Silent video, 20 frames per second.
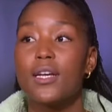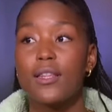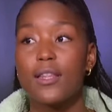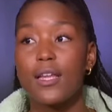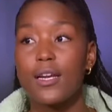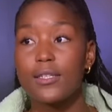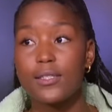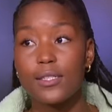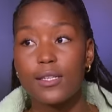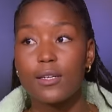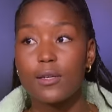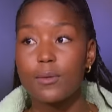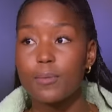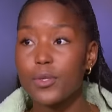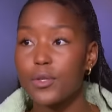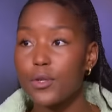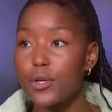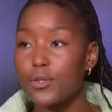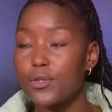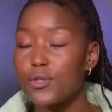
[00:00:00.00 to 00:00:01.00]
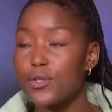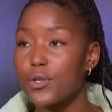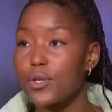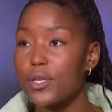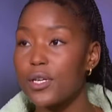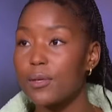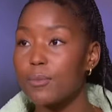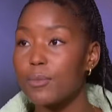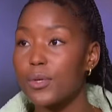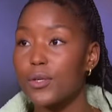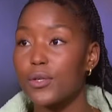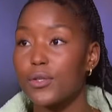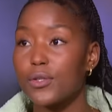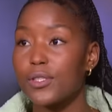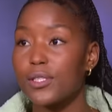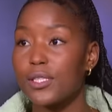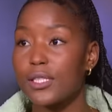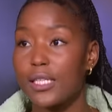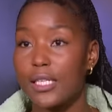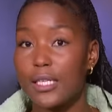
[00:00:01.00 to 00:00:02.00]
That is a little bit concerning
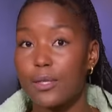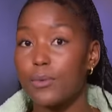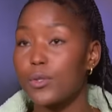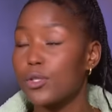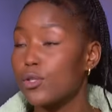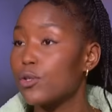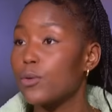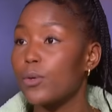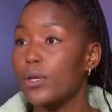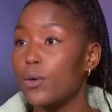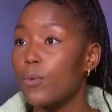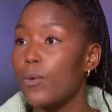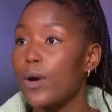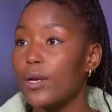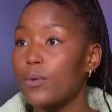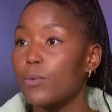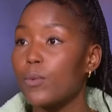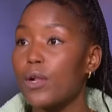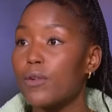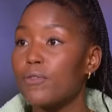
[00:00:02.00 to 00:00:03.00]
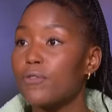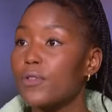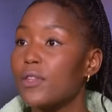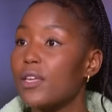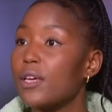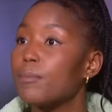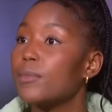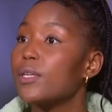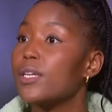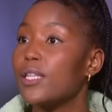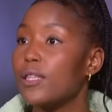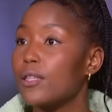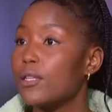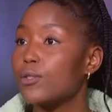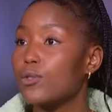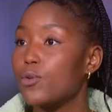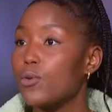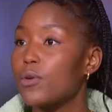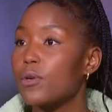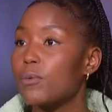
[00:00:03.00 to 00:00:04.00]
because he was doing quite well for them in the
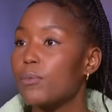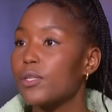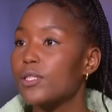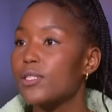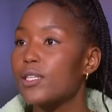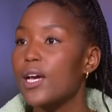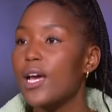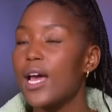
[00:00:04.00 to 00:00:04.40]
tournament,